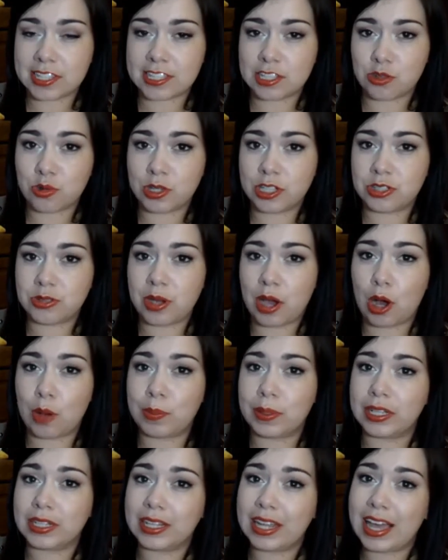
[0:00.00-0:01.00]
it's going to help
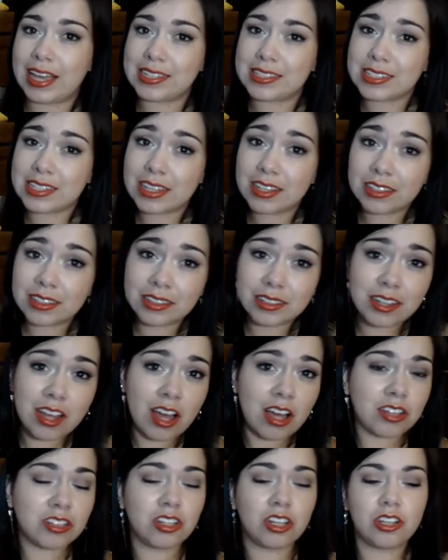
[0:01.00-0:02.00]
it last a
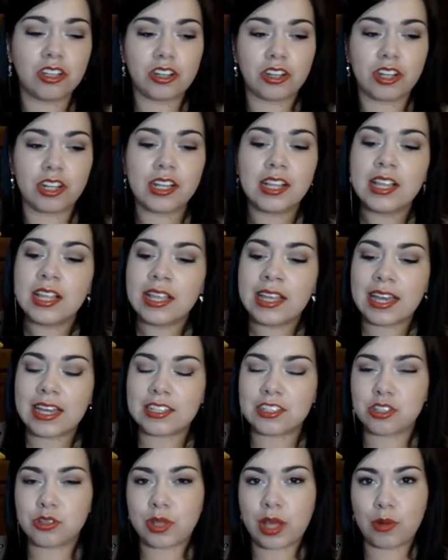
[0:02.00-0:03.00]
lot longer,
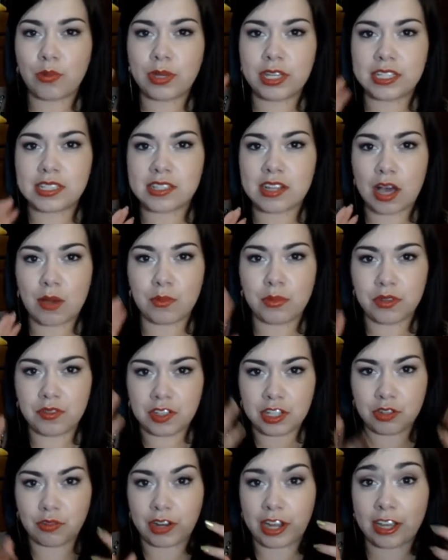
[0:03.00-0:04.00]
and so that way it's not
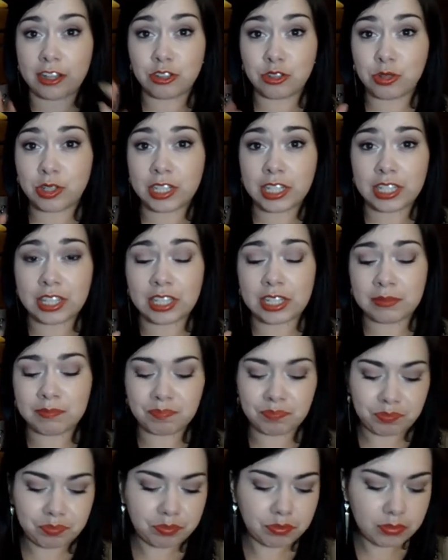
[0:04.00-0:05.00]
moving around or anything.
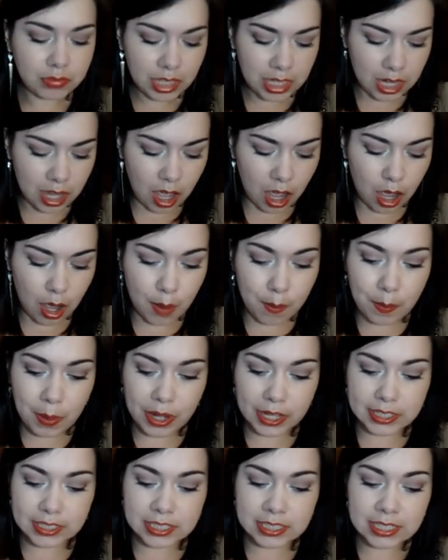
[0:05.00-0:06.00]

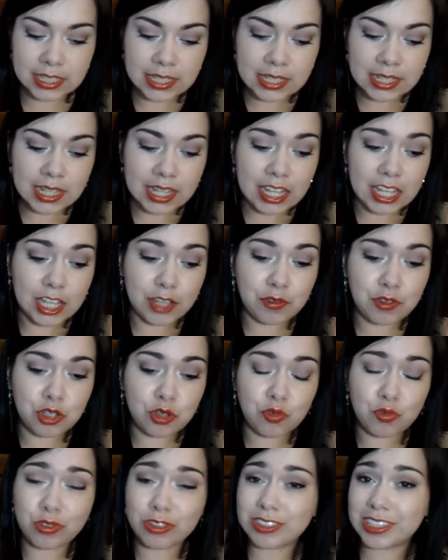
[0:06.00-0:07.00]
But if
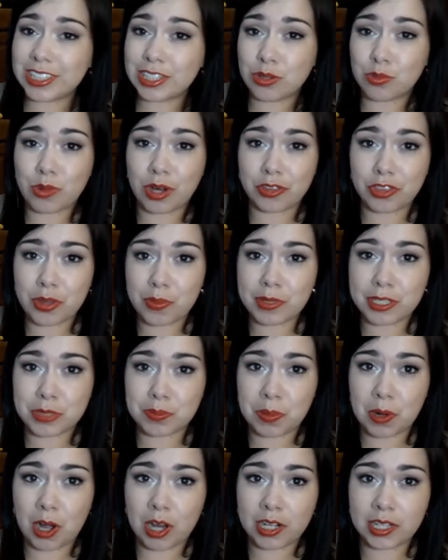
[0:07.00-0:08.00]
you really don't want that much
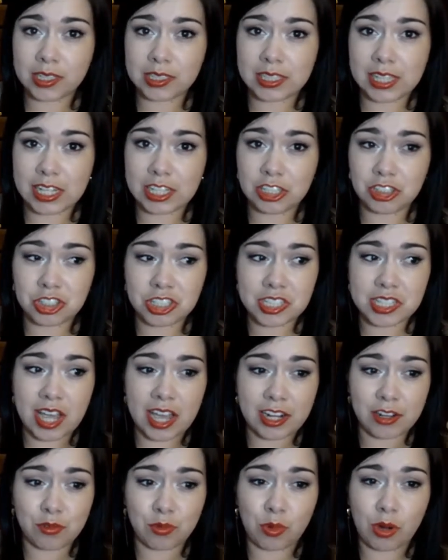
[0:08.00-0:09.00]
product and you just
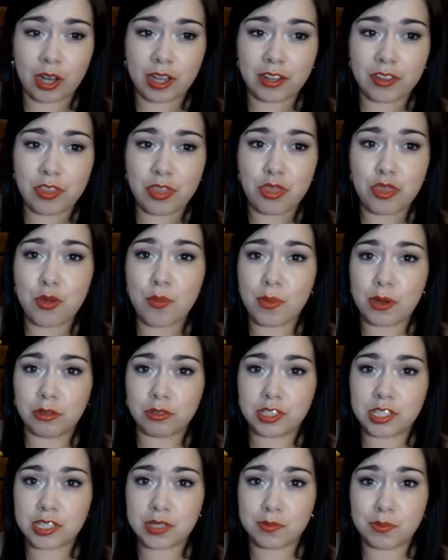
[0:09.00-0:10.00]
kind of want the
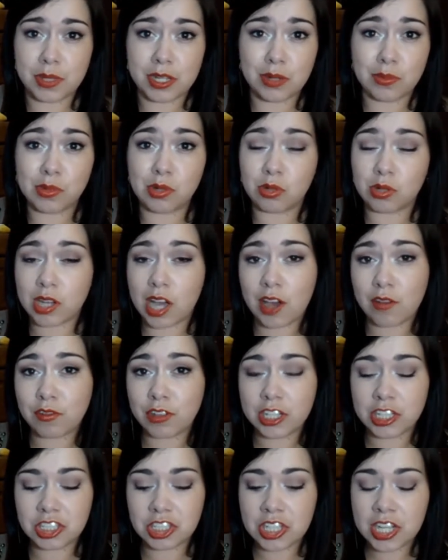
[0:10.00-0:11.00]
most minimal
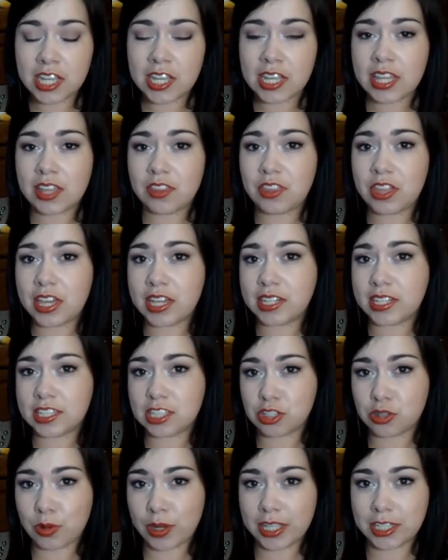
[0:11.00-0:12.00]
coverage, then
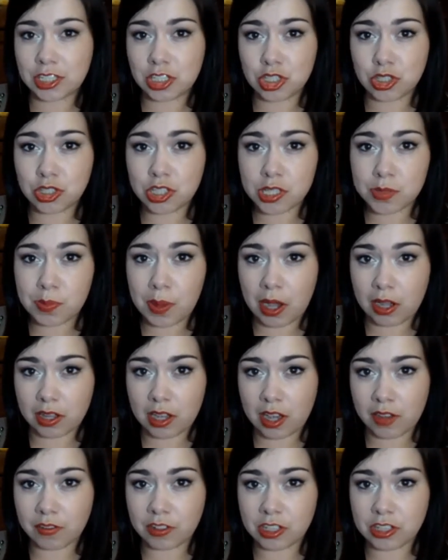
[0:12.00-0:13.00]
it's great to spot
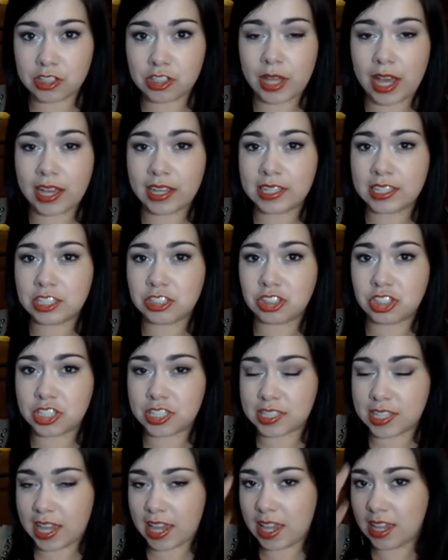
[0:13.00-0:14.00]
cover. So that is
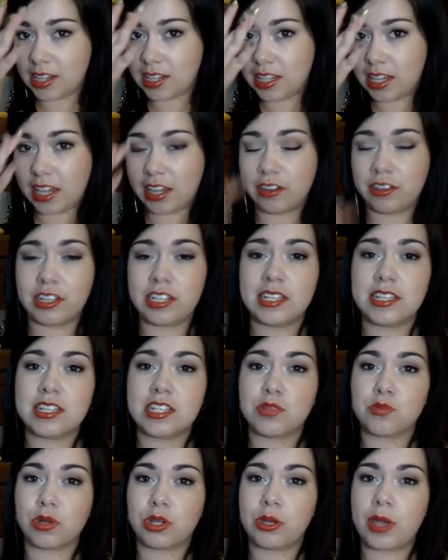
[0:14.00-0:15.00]
just any
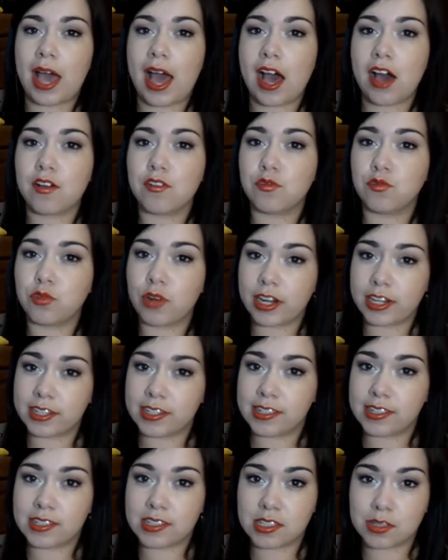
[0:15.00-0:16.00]
areas where you have
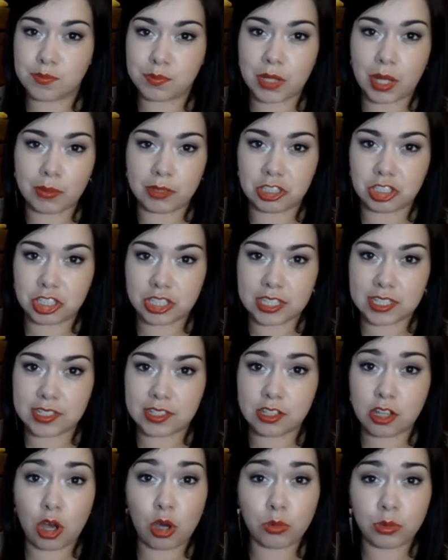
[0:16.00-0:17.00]
redness, blemishes,
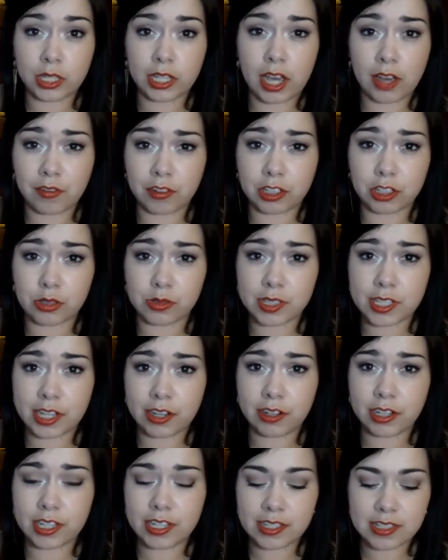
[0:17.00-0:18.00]
only cover those
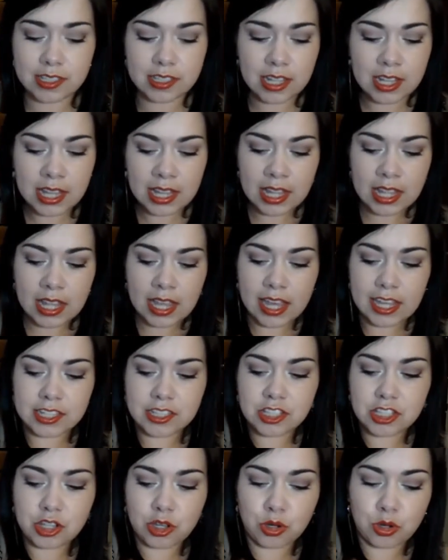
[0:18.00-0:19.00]
areas.
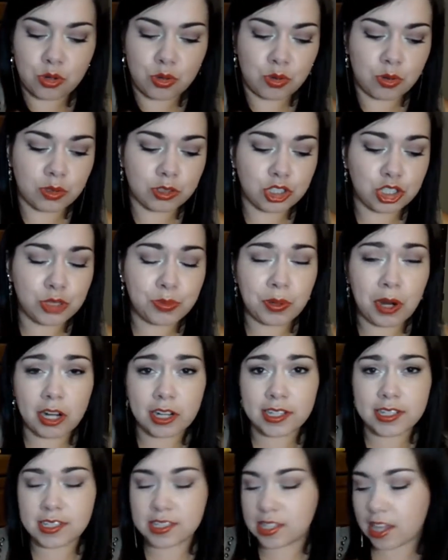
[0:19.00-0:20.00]
And so two
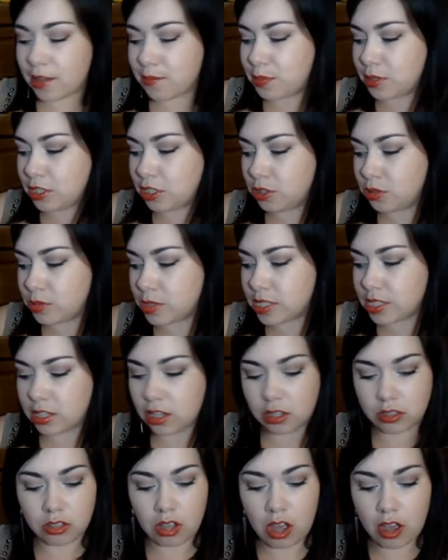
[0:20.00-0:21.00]
products I've been using
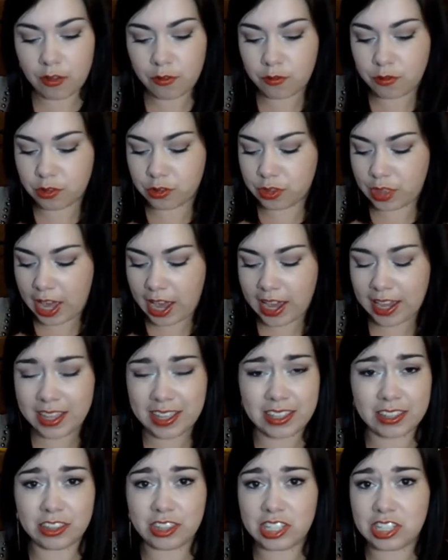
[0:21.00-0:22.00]
a lot for that,
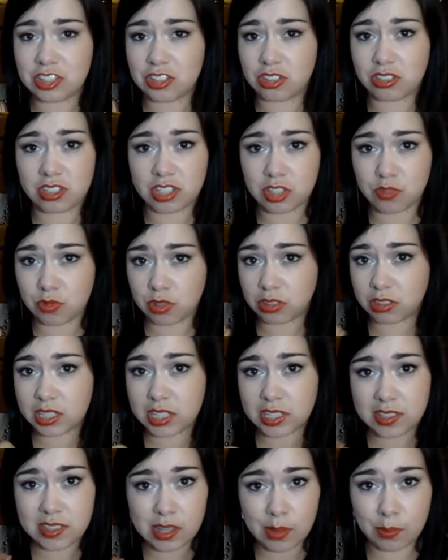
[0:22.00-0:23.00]
and these are just
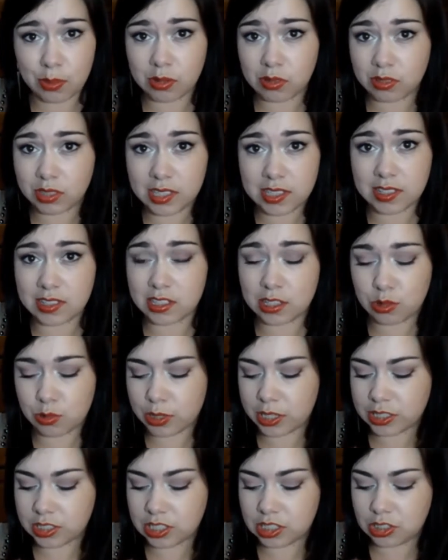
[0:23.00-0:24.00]
really simple, easy,
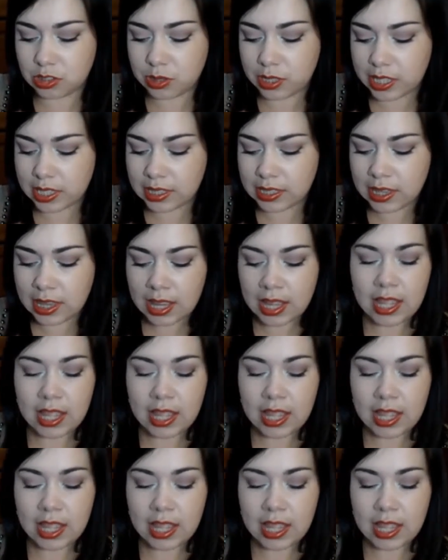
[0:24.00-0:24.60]
quick to do that,